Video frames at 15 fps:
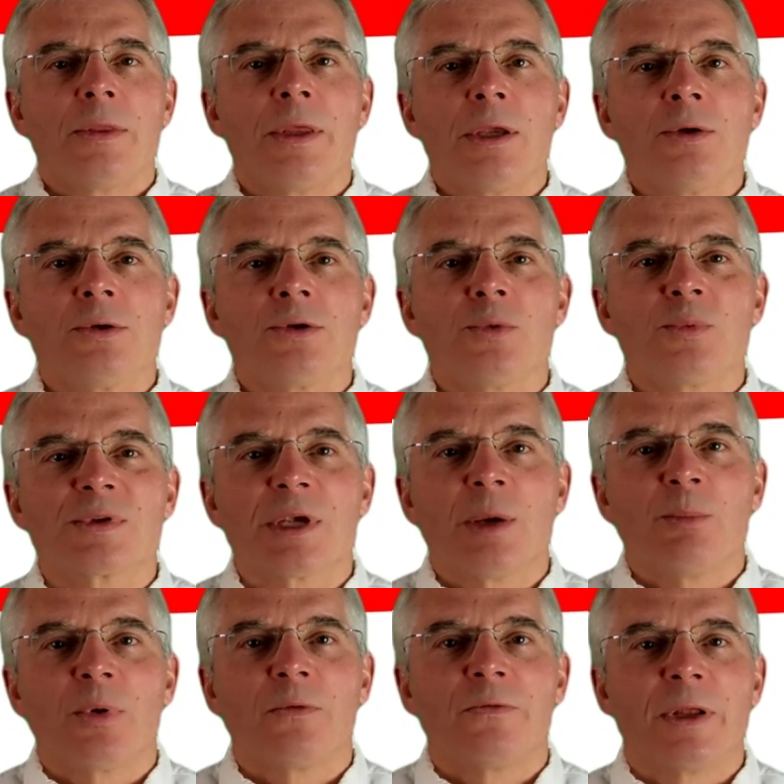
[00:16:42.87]
The YouTube
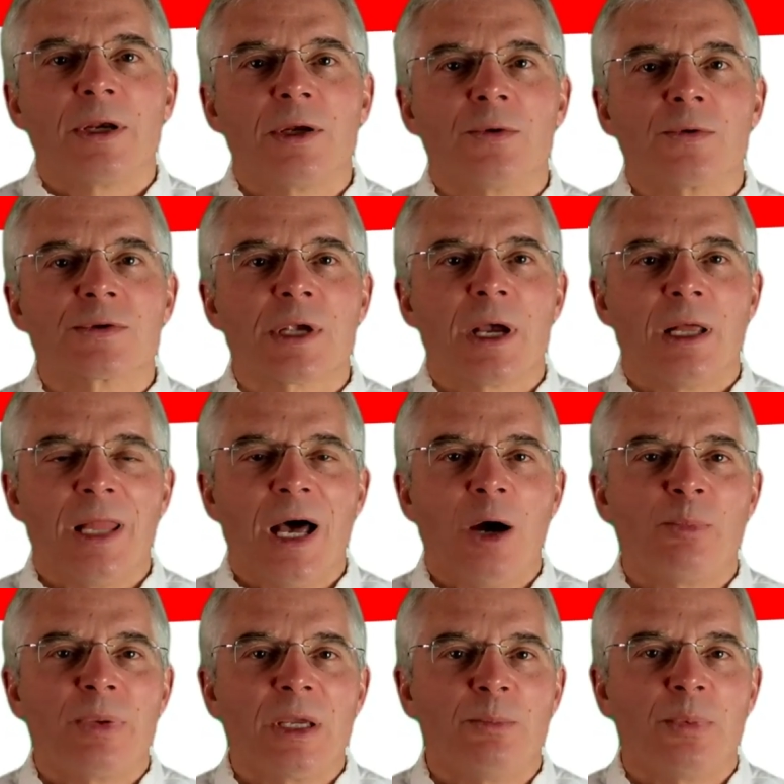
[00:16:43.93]
simple videos allow
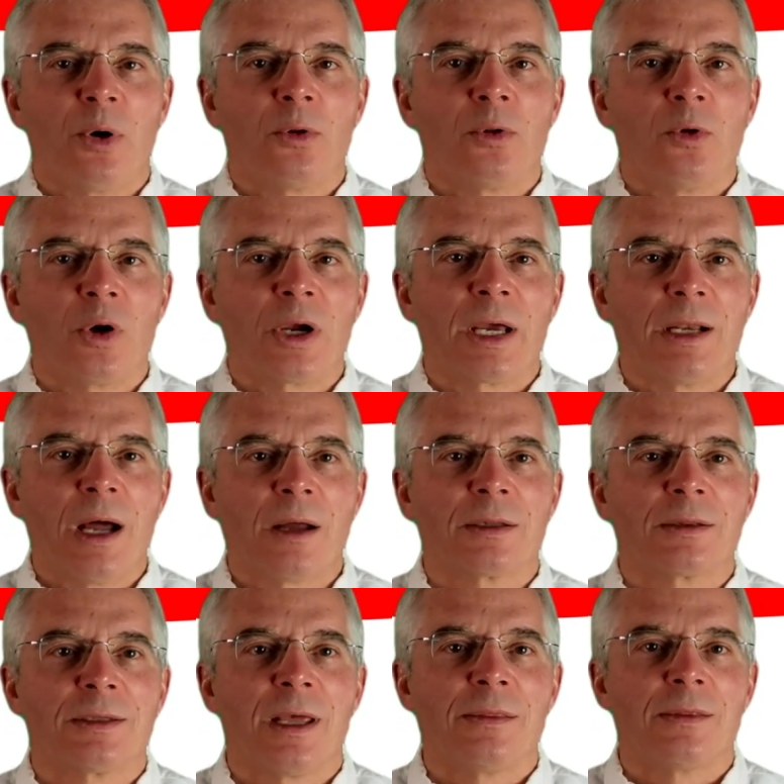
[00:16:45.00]
people who cannot
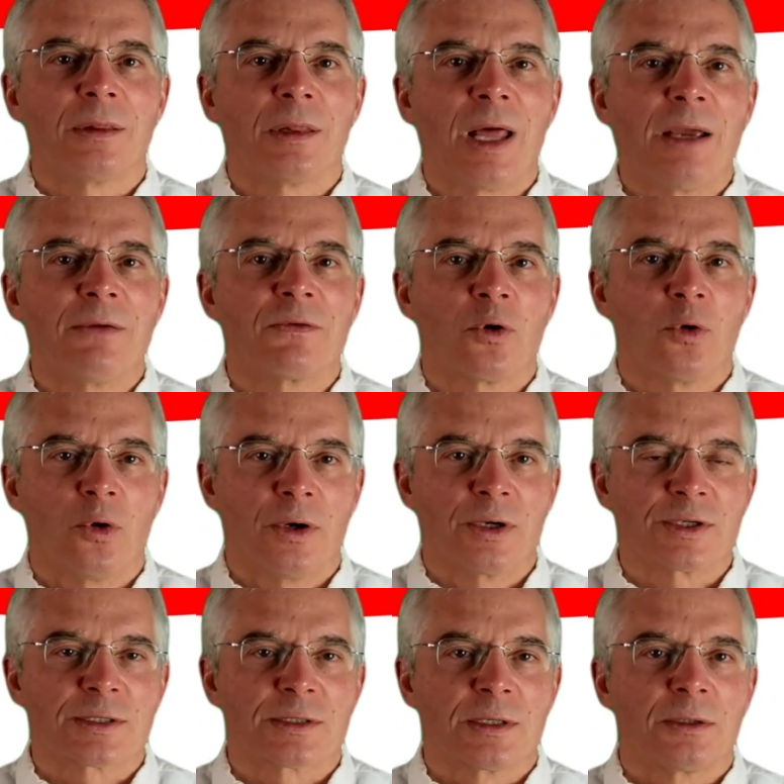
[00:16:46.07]
attend the live
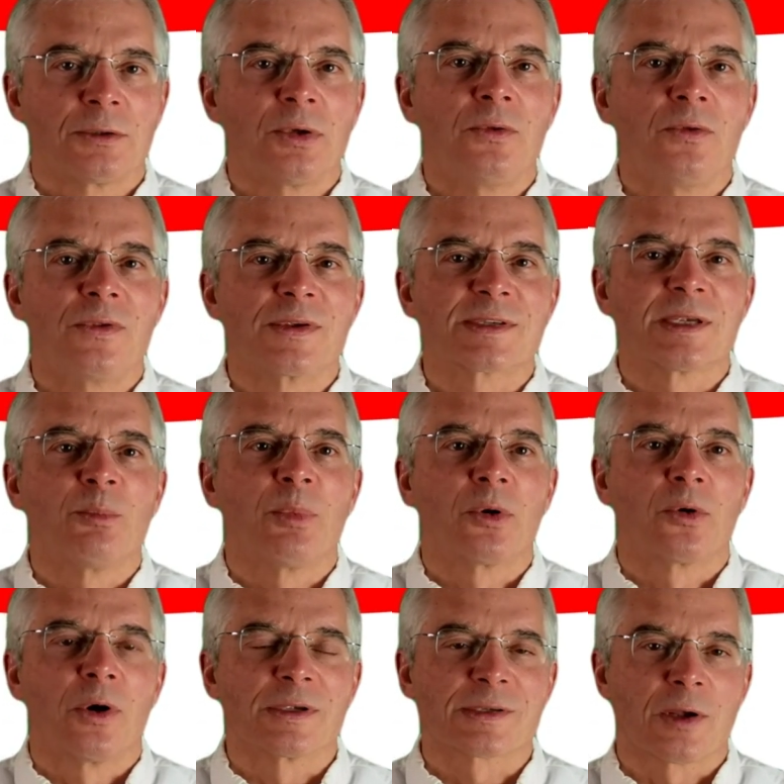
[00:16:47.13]
course to do the simple
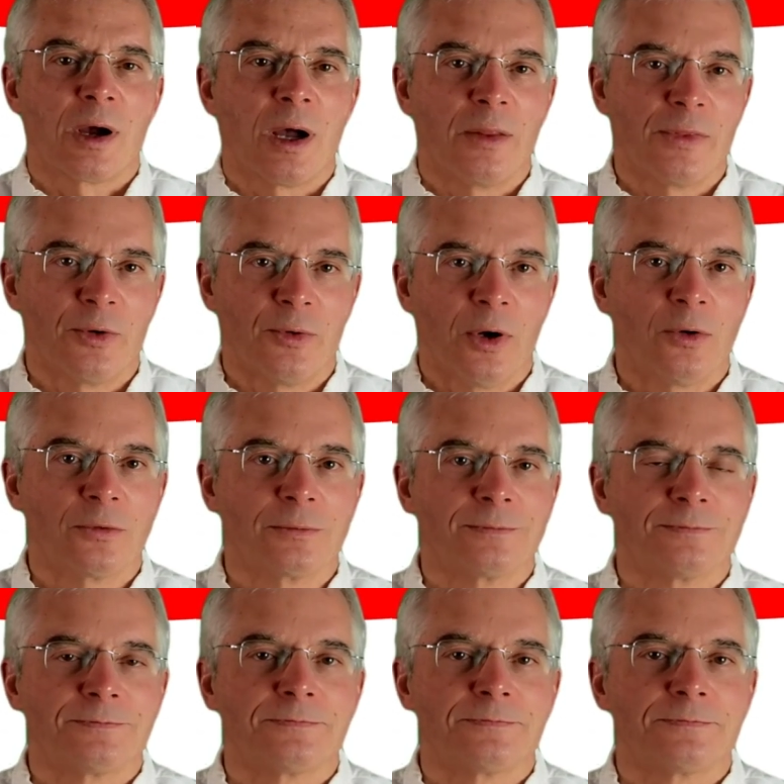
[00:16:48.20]
course on their own.
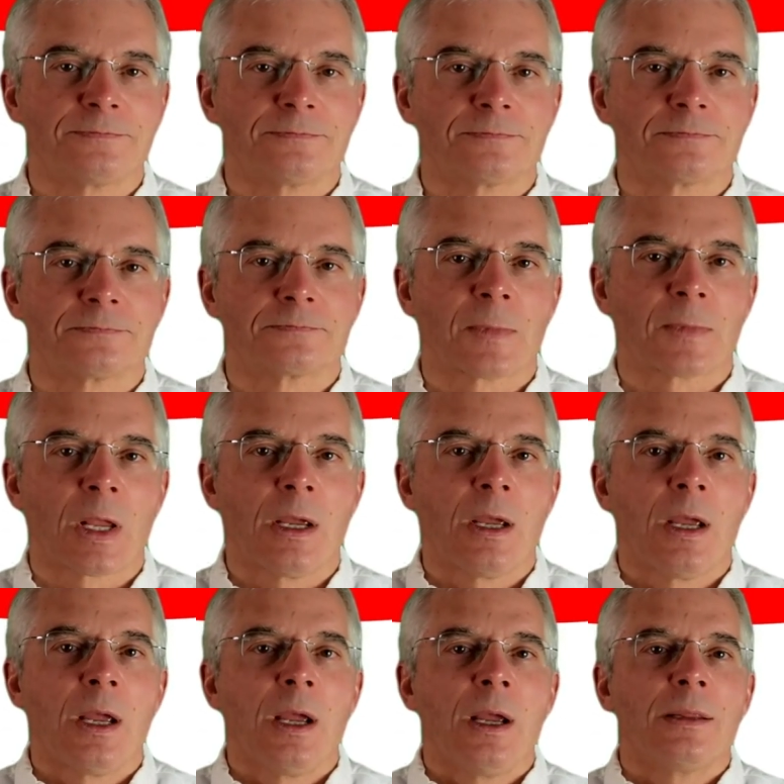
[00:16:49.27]

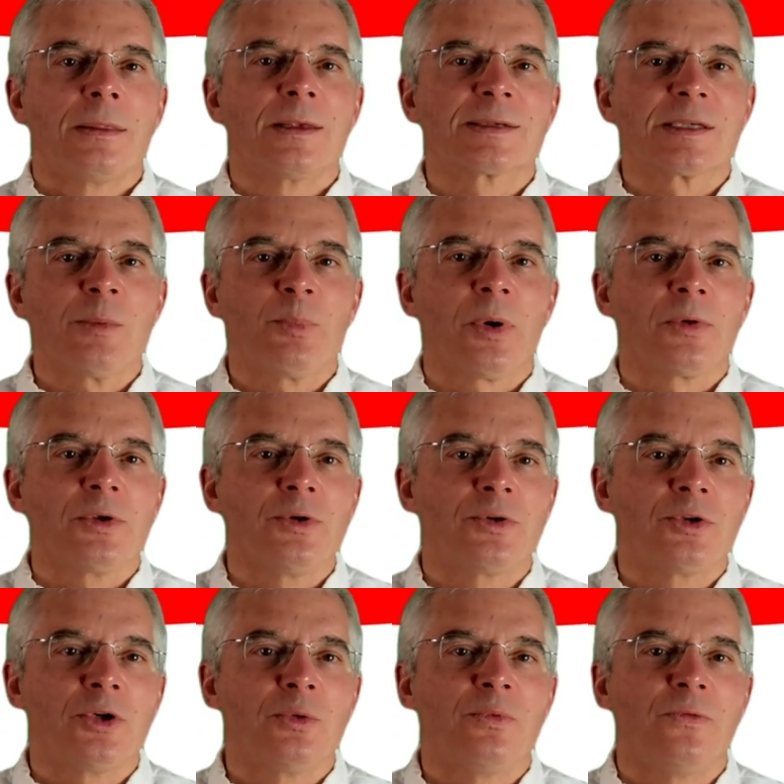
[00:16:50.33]
The simple
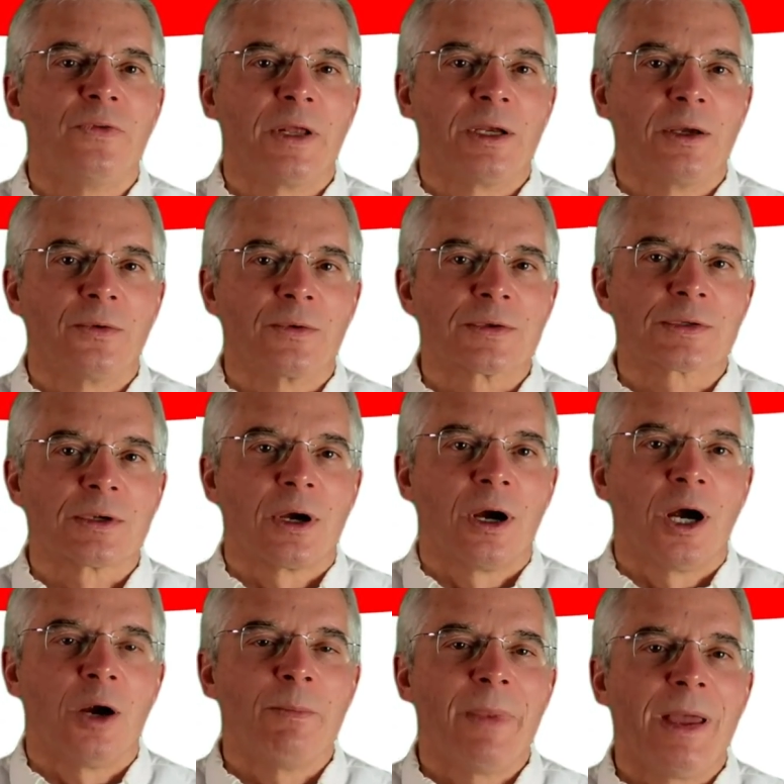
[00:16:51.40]
YouTube videos
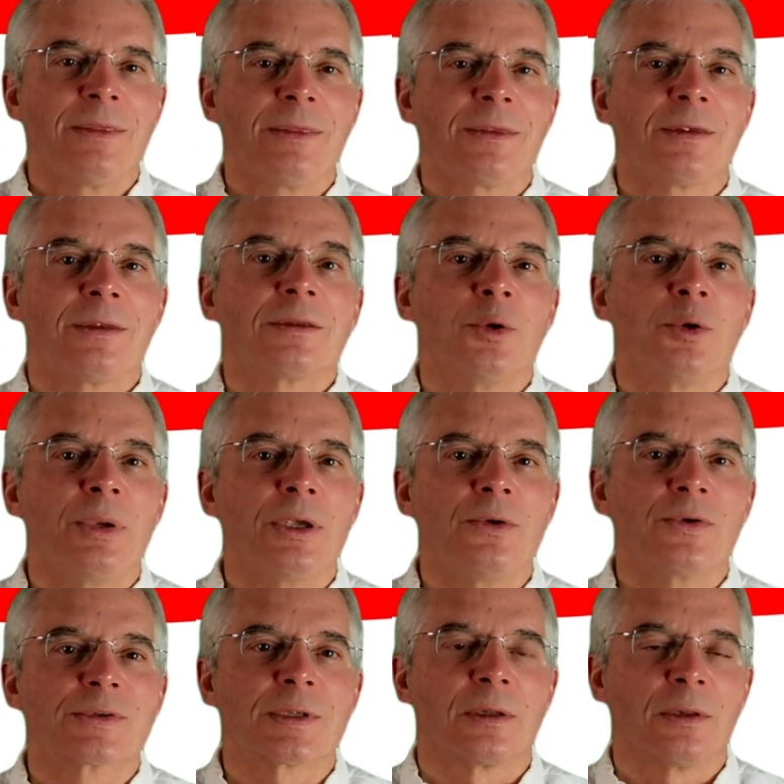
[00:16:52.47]
are meant to be
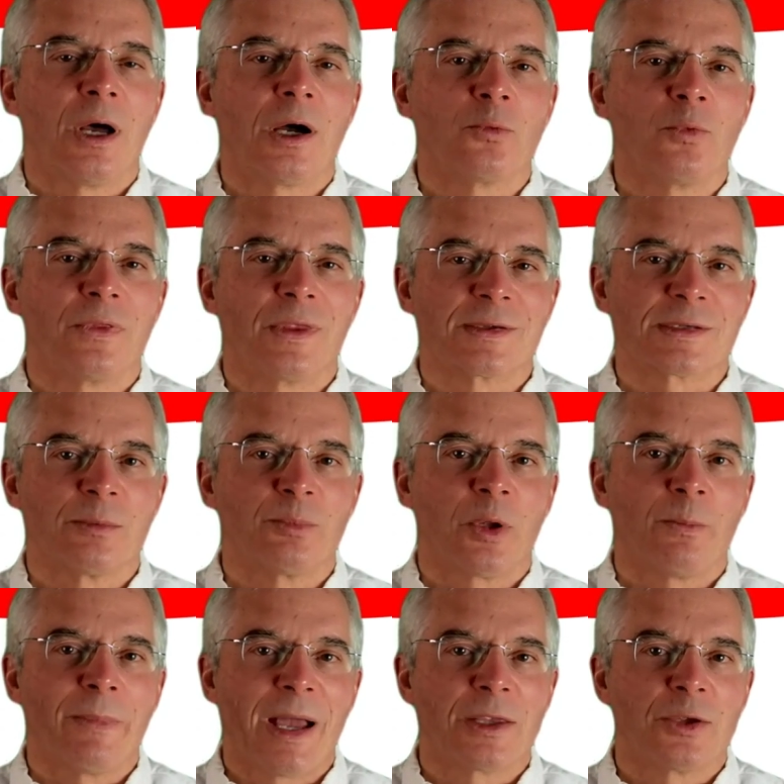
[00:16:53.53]
used along with the simple
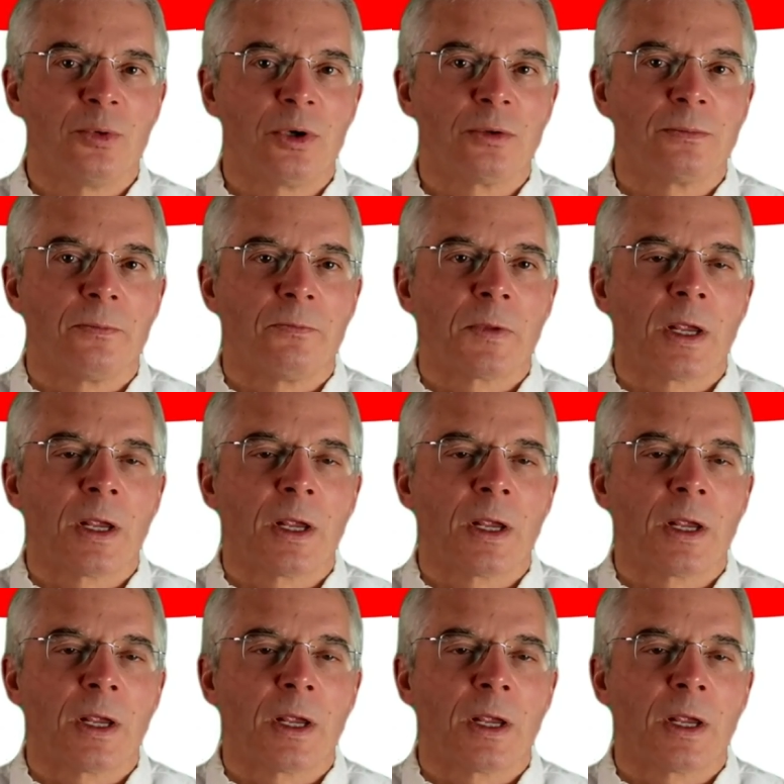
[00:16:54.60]
manual,